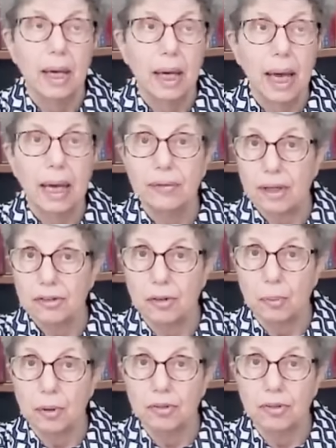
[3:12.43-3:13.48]
And that's
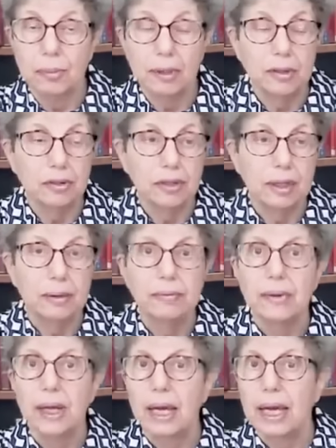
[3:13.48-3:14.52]
a possibility.
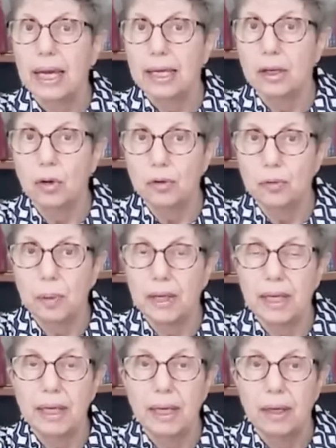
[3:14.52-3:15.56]
It could
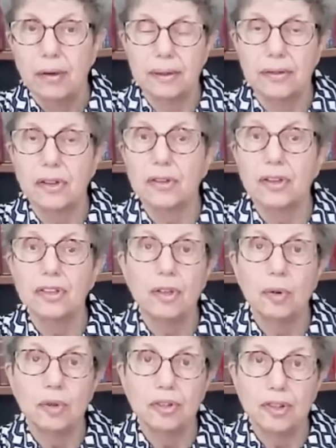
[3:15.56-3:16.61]
be that
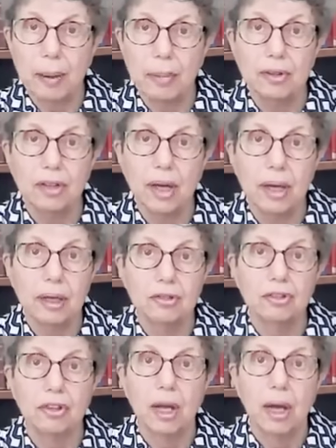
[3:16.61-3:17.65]
it was
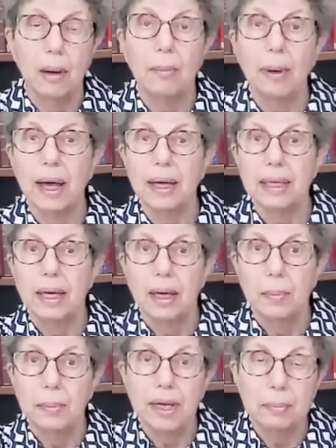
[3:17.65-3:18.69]
sabotaged by
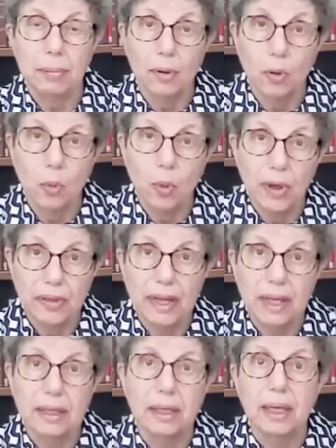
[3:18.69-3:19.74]
people
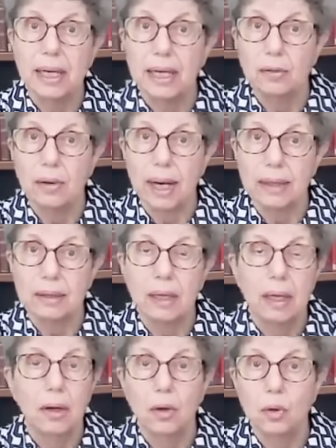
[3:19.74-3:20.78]
within Iran
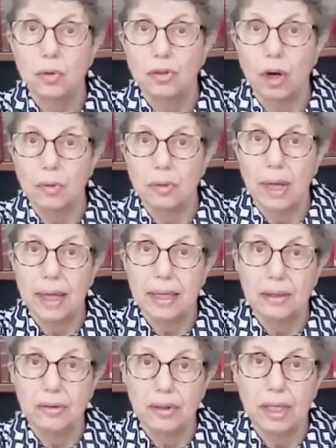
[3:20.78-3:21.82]
who don't
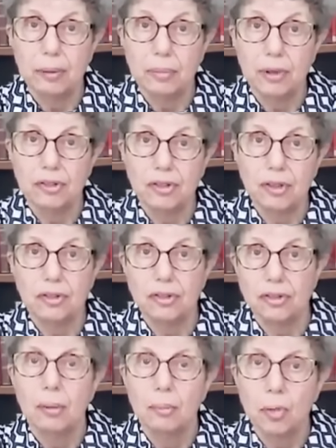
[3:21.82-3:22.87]
like the
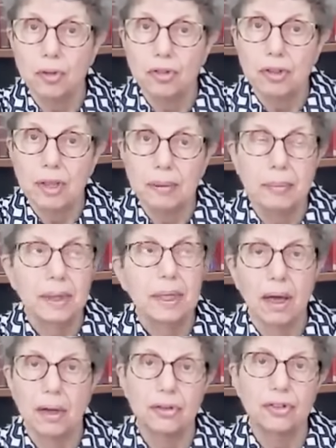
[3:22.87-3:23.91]
present Muslim
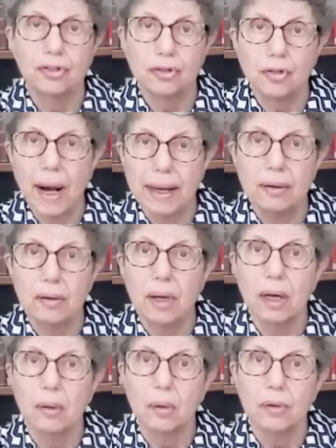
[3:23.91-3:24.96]

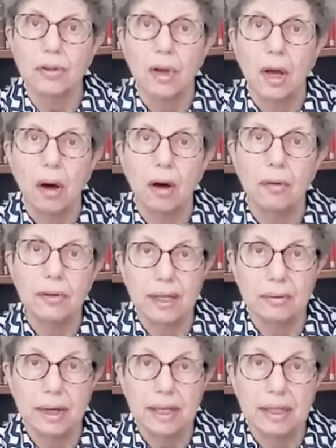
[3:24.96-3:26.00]
stranglehold on the
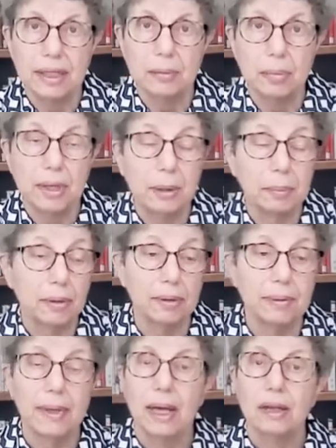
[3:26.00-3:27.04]
Iranian people.
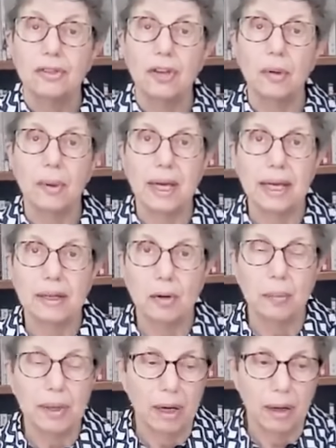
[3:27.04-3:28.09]
So it
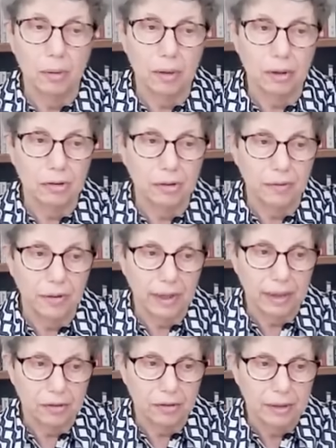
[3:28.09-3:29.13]
could be a whole lot of
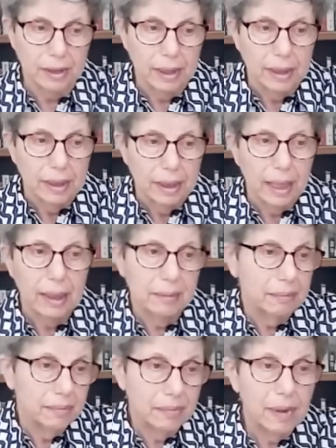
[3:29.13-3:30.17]
things.
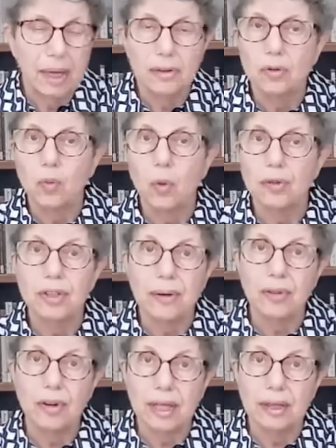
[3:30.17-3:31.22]
And
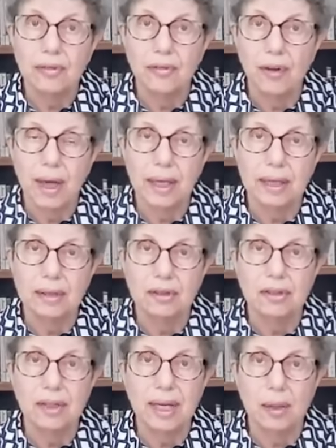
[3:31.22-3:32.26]
whatever they
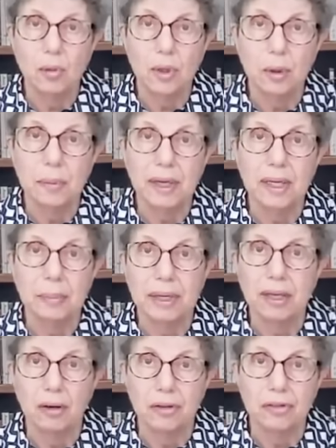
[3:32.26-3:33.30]
find, it will be
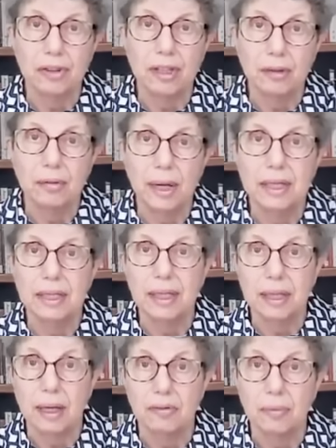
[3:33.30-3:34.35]
because the
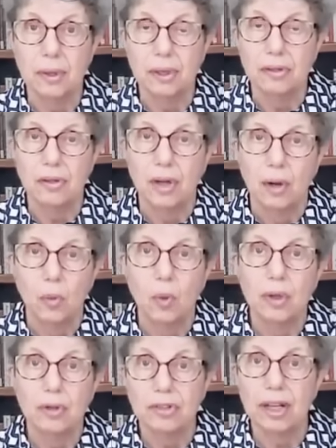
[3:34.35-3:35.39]
Iranian government
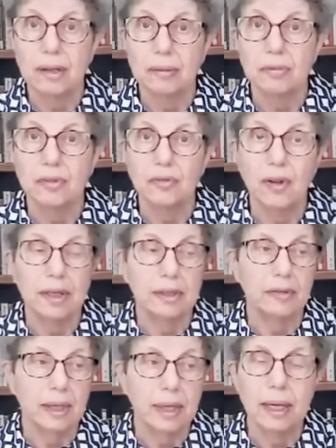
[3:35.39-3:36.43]
will tell them to find
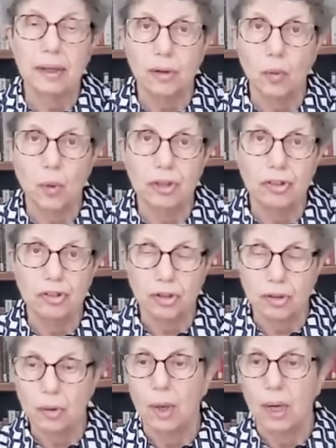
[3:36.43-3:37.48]
it. They'll either wish
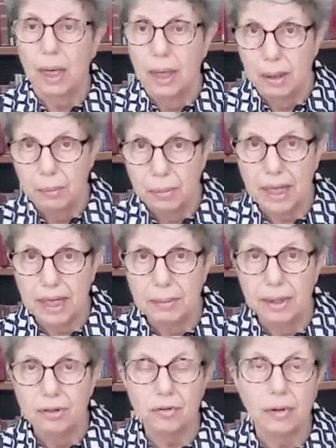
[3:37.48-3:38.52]
to
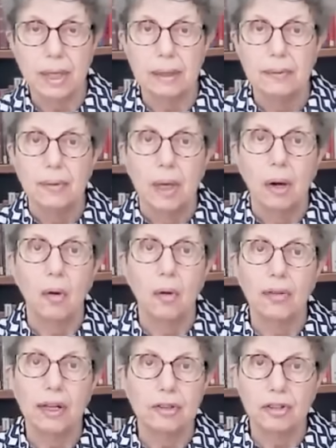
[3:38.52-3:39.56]
blame Israel
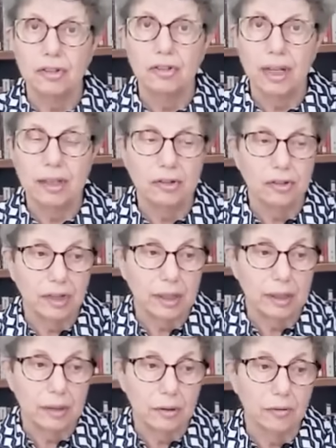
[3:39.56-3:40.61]
or they'll just say it's a
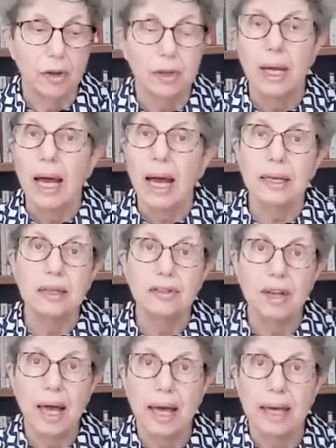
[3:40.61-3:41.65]
technical fault. And
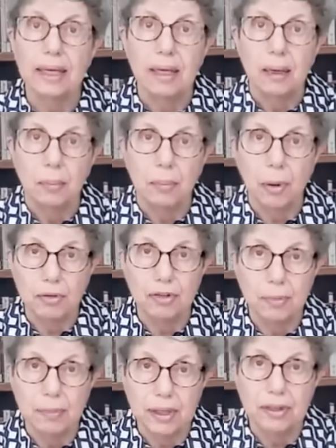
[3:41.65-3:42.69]
there's a high
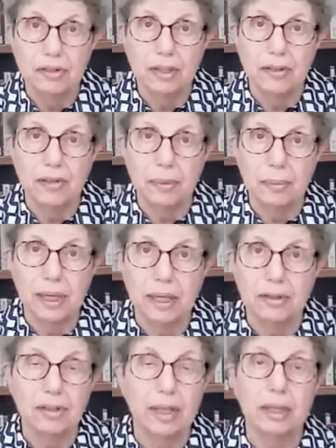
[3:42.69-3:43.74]
possibility of it being
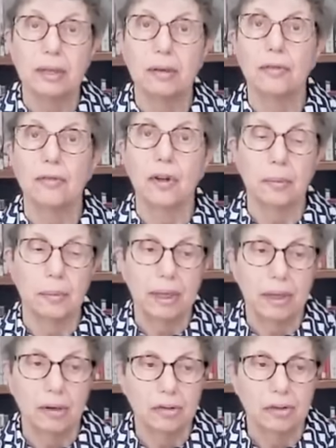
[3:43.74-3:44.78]
a technical fault
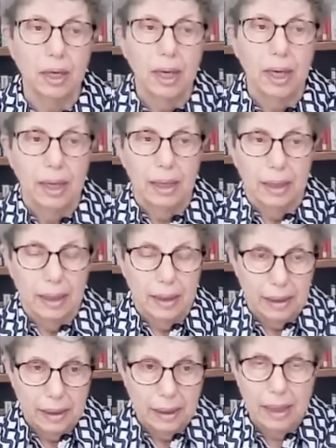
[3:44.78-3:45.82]
because
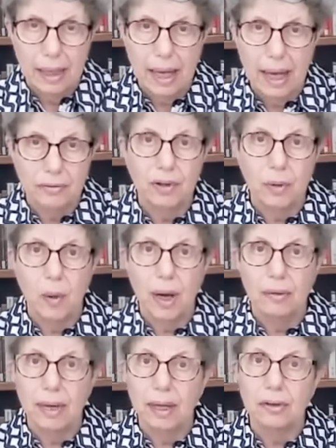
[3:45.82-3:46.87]

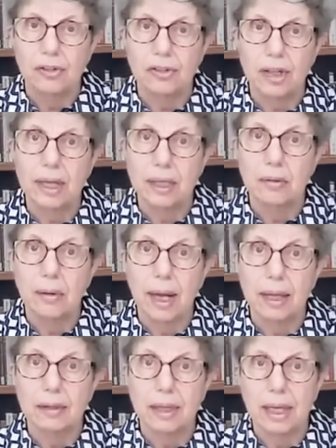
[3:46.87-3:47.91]
everywhere else in
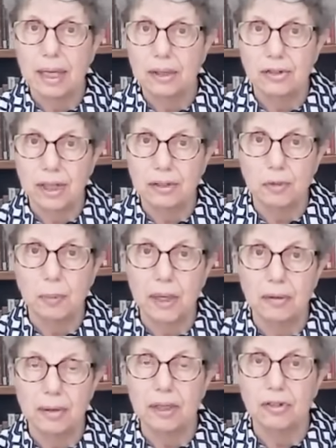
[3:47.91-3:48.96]
Iran is
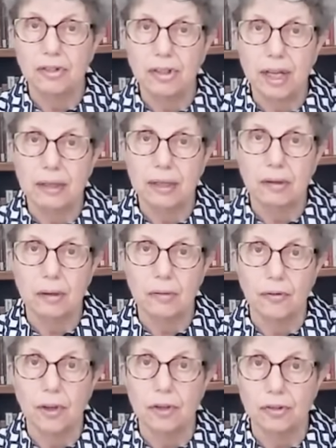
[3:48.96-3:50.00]
experienced technical
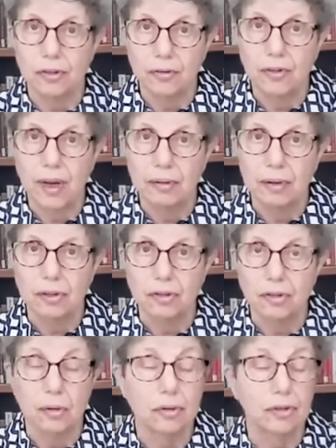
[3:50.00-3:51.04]
faults of various
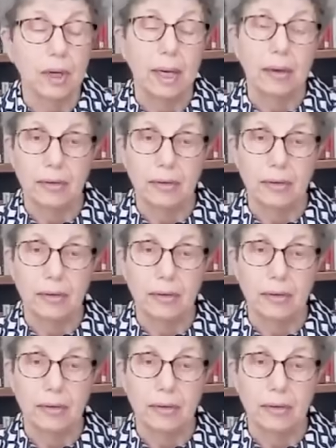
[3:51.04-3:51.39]
sorts.